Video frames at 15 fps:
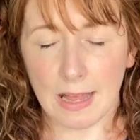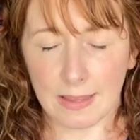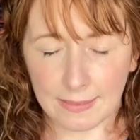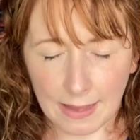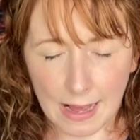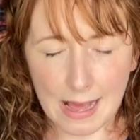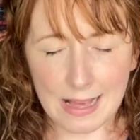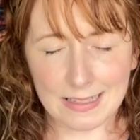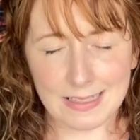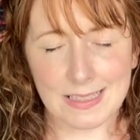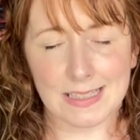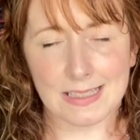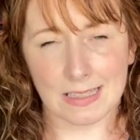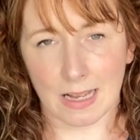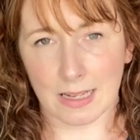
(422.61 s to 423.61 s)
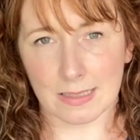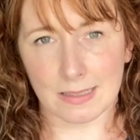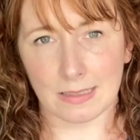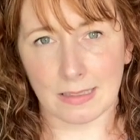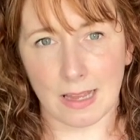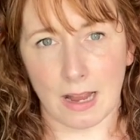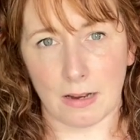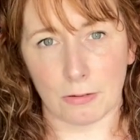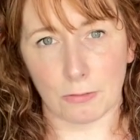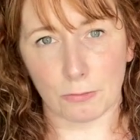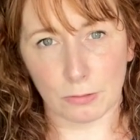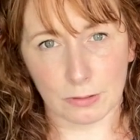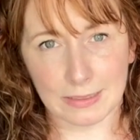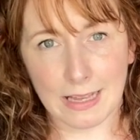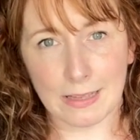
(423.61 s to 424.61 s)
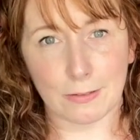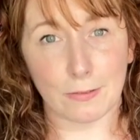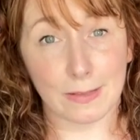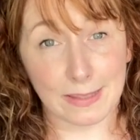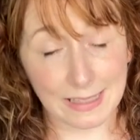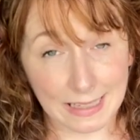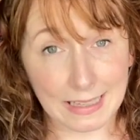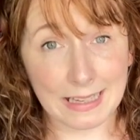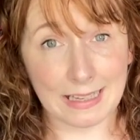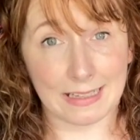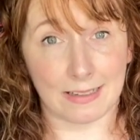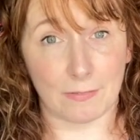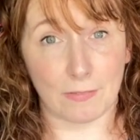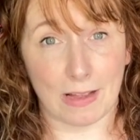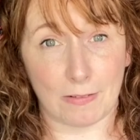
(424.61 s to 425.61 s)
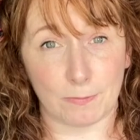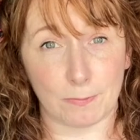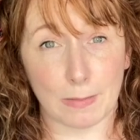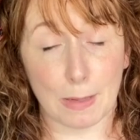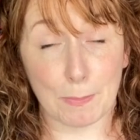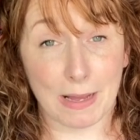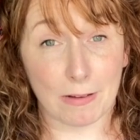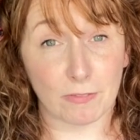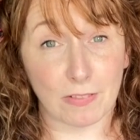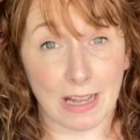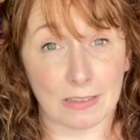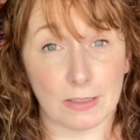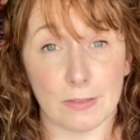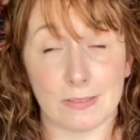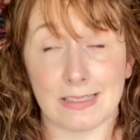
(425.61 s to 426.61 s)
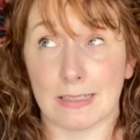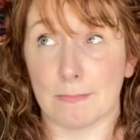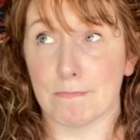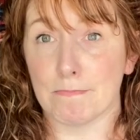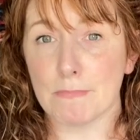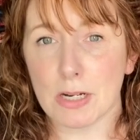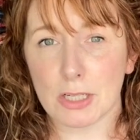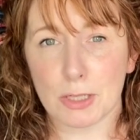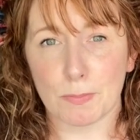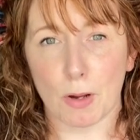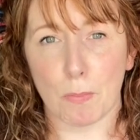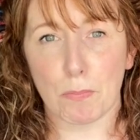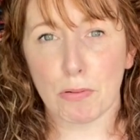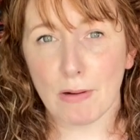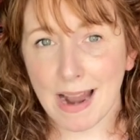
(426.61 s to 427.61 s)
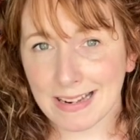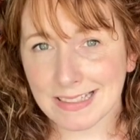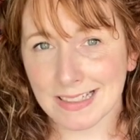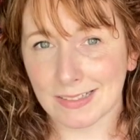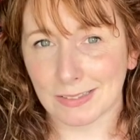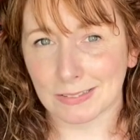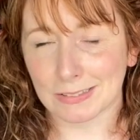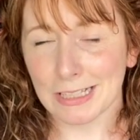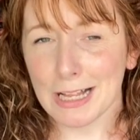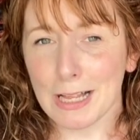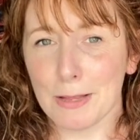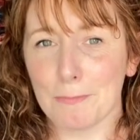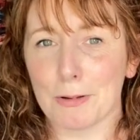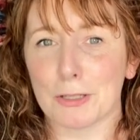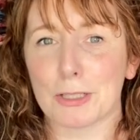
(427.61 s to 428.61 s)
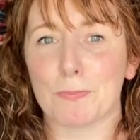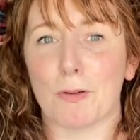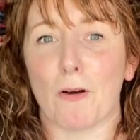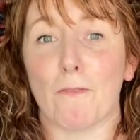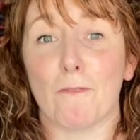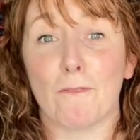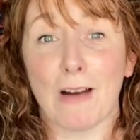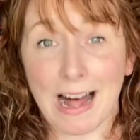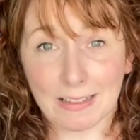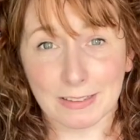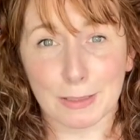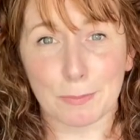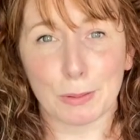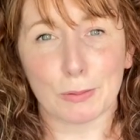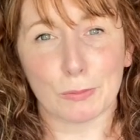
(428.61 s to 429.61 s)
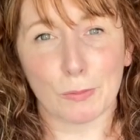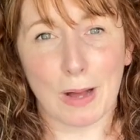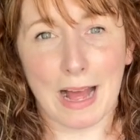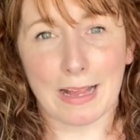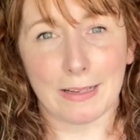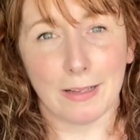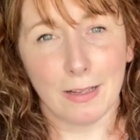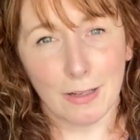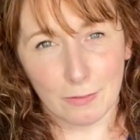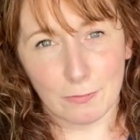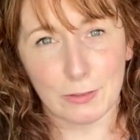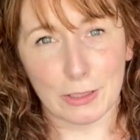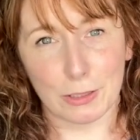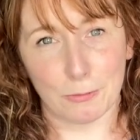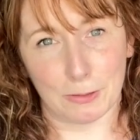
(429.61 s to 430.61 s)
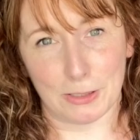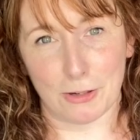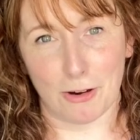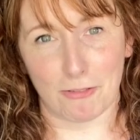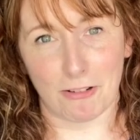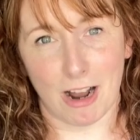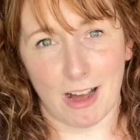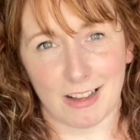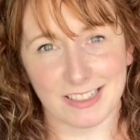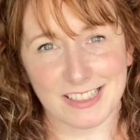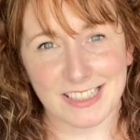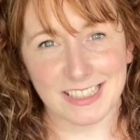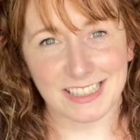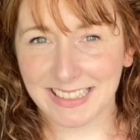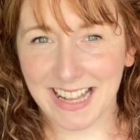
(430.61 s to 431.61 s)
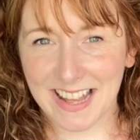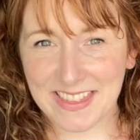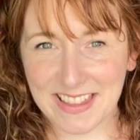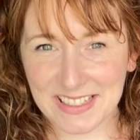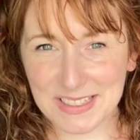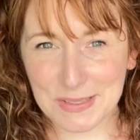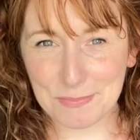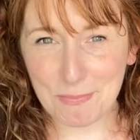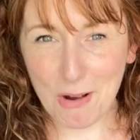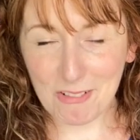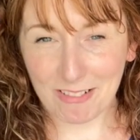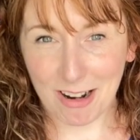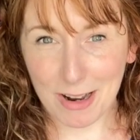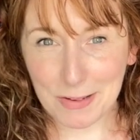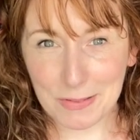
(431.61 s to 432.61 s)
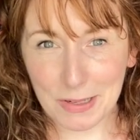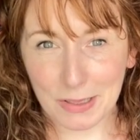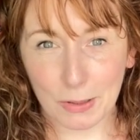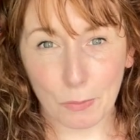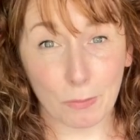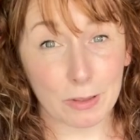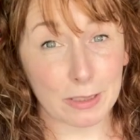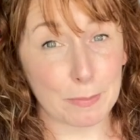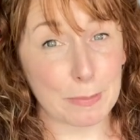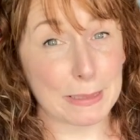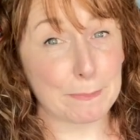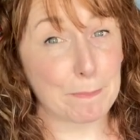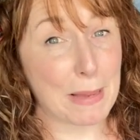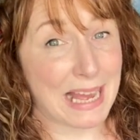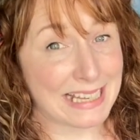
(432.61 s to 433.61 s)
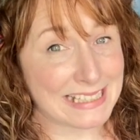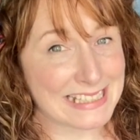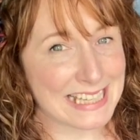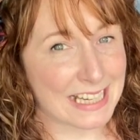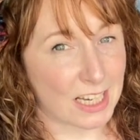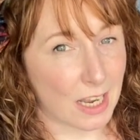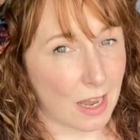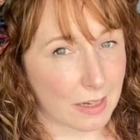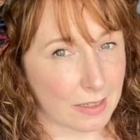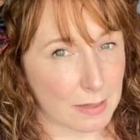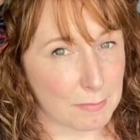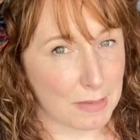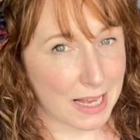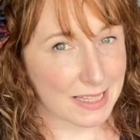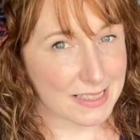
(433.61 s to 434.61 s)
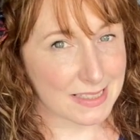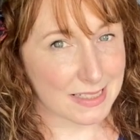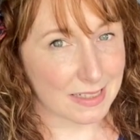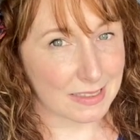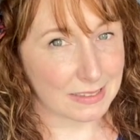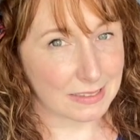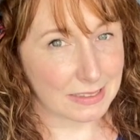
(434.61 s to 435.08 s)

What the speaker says: That exercise alone will get you thinking about values in a much more practical, much more valuable way for you and your art. And then tomorrow we're going to be painting like a master.